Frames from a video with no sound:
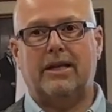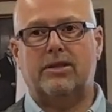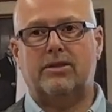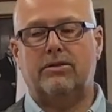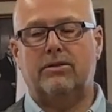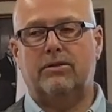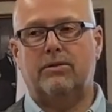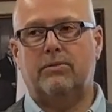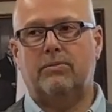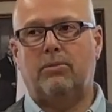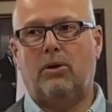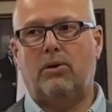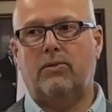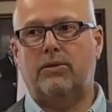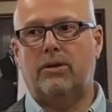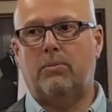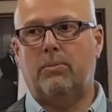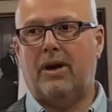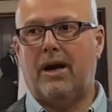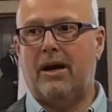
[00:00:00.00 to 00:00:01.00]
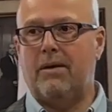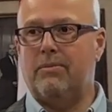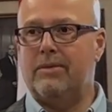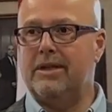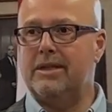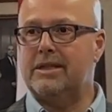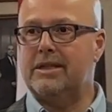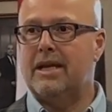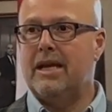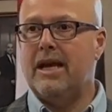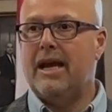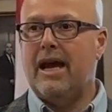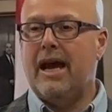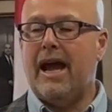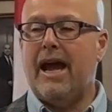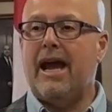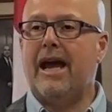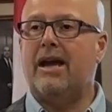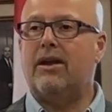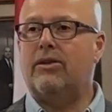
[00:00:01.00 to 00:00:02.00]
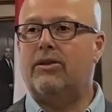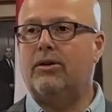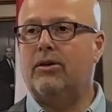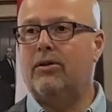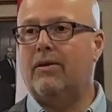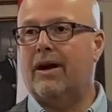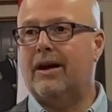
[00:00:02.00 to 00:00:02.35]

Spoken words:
through both departments and through